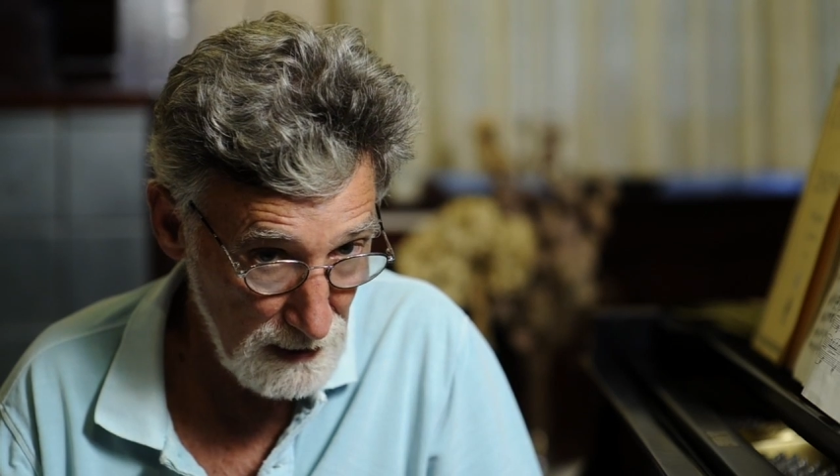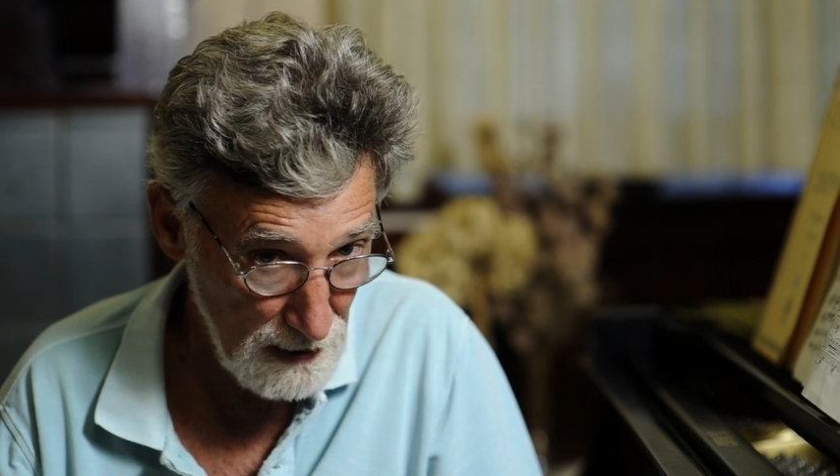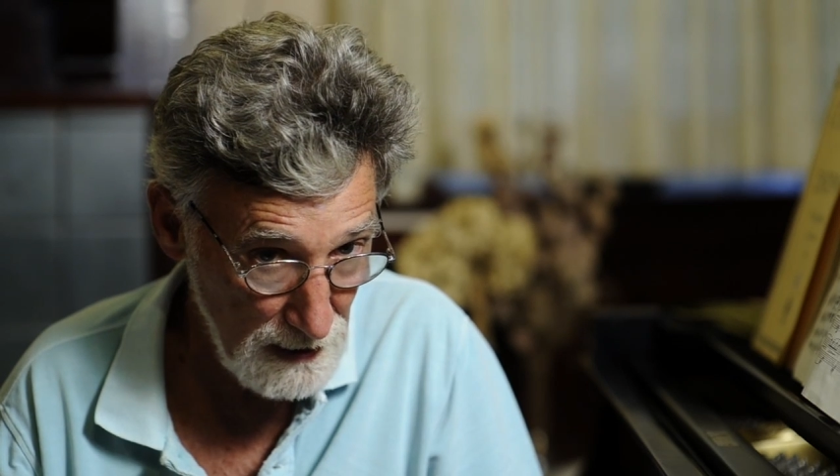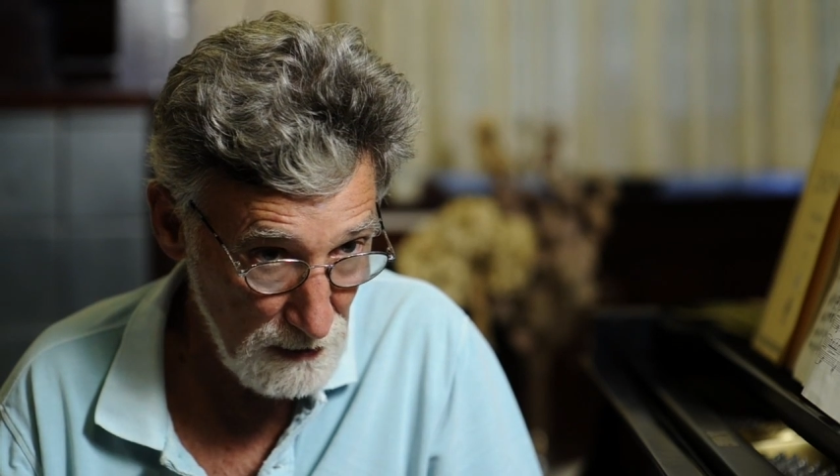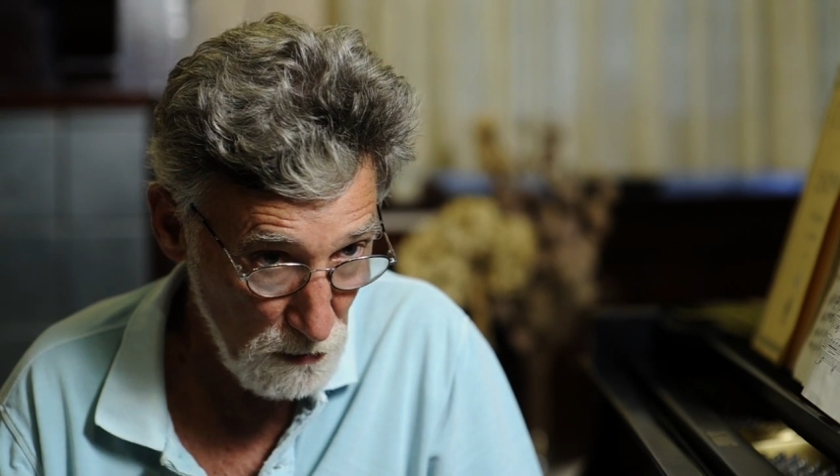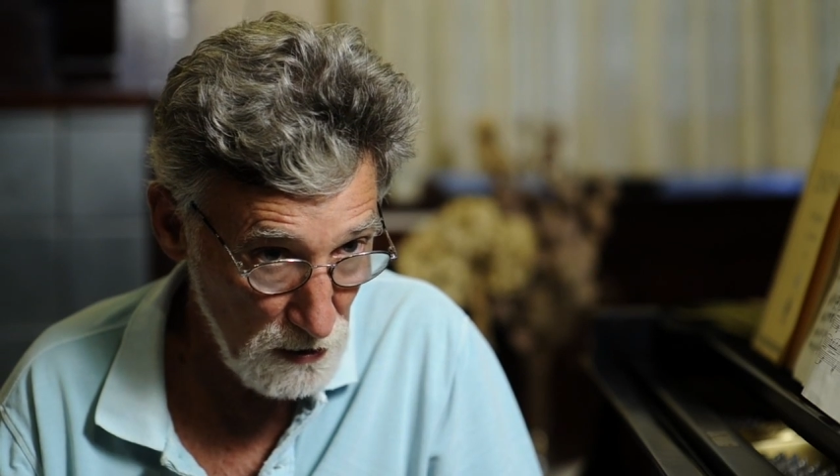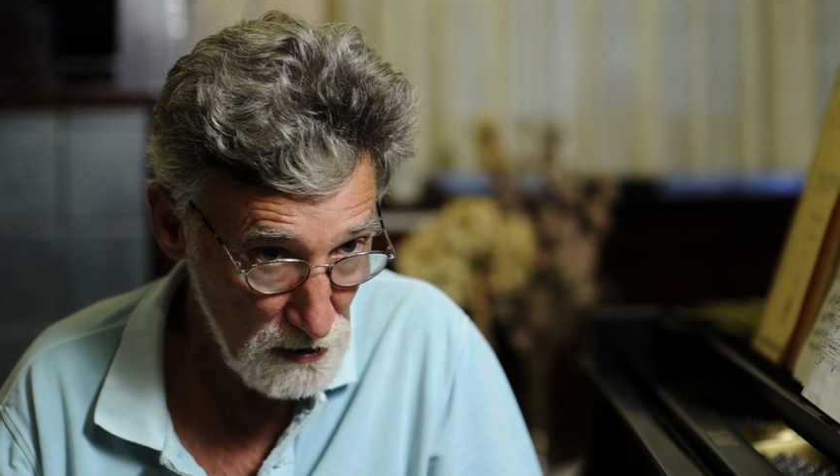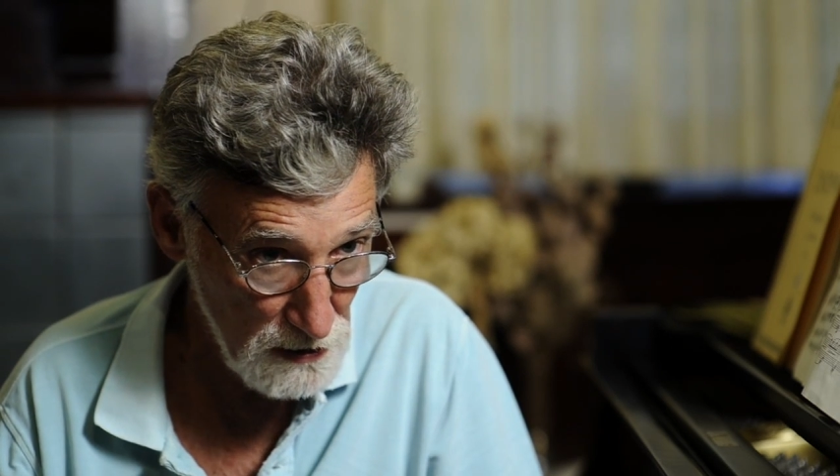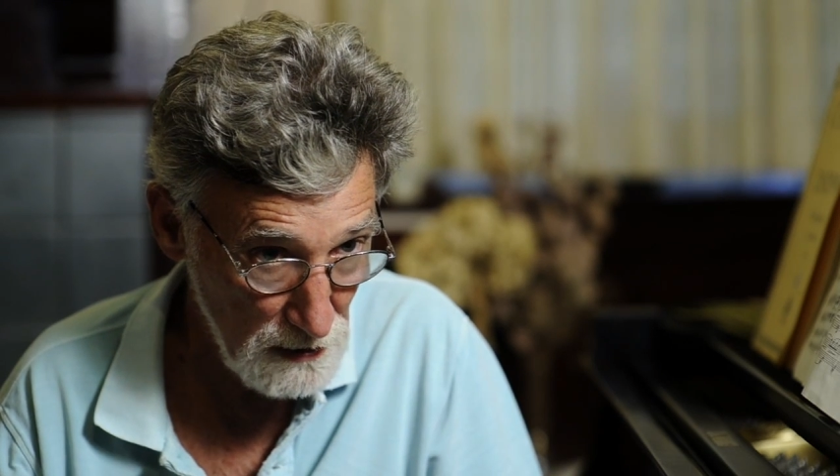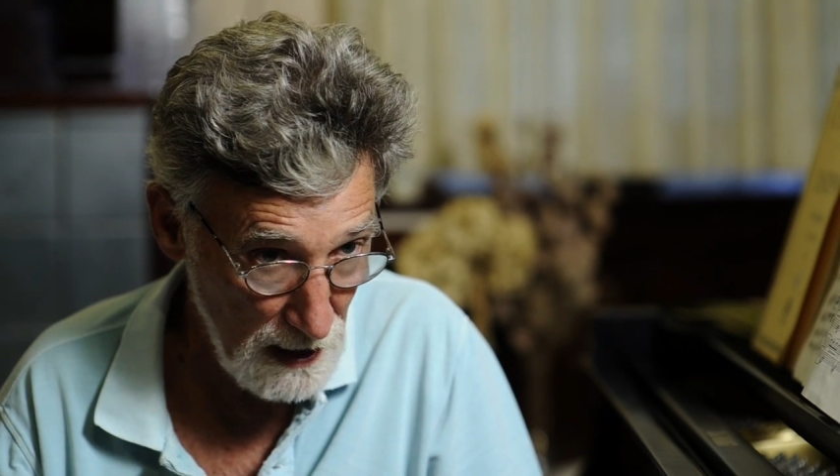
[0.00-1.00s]
I
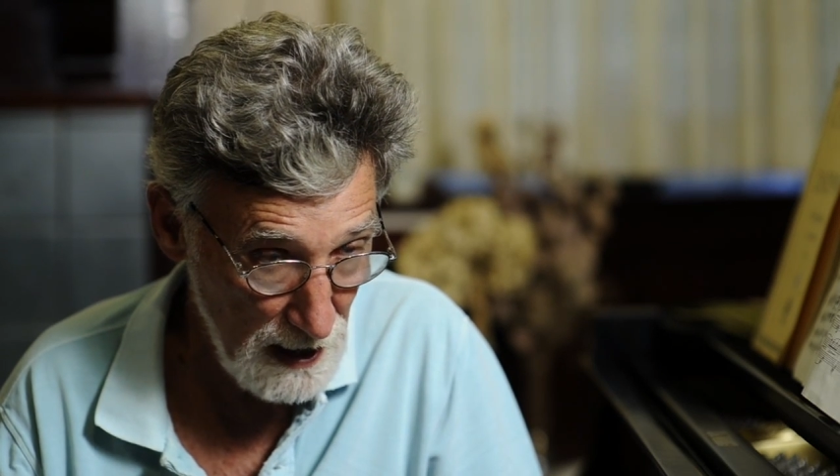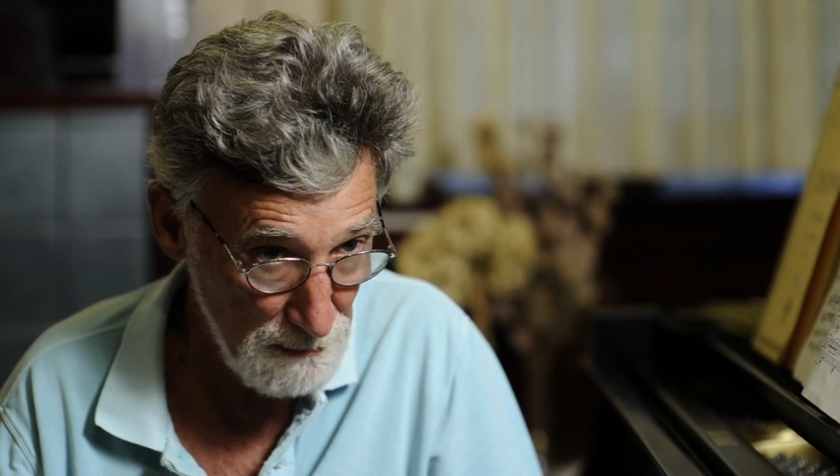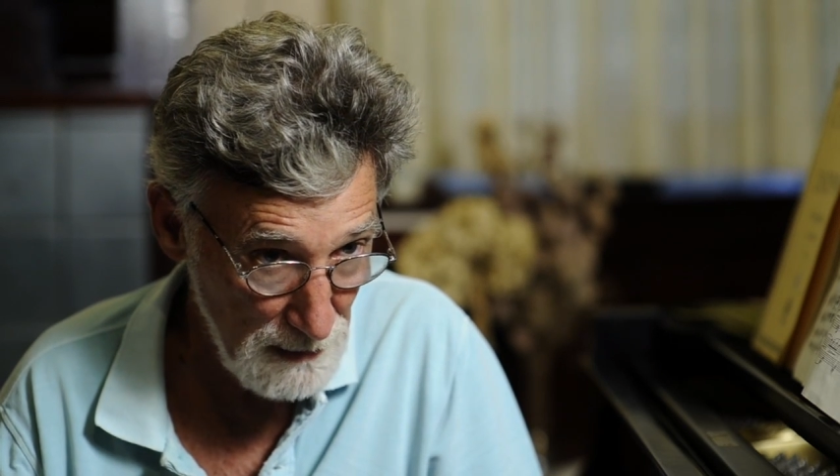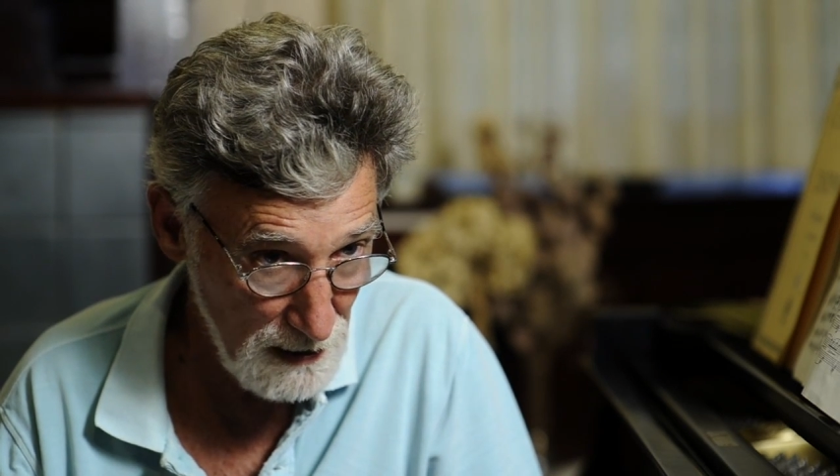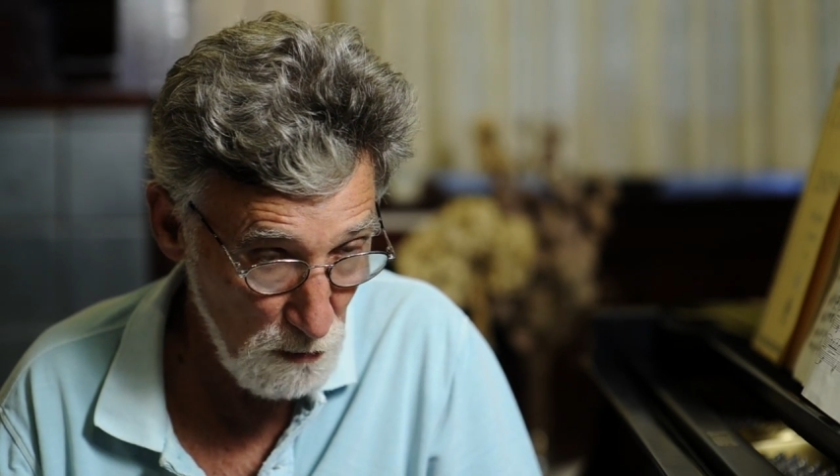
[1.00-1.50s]
was on my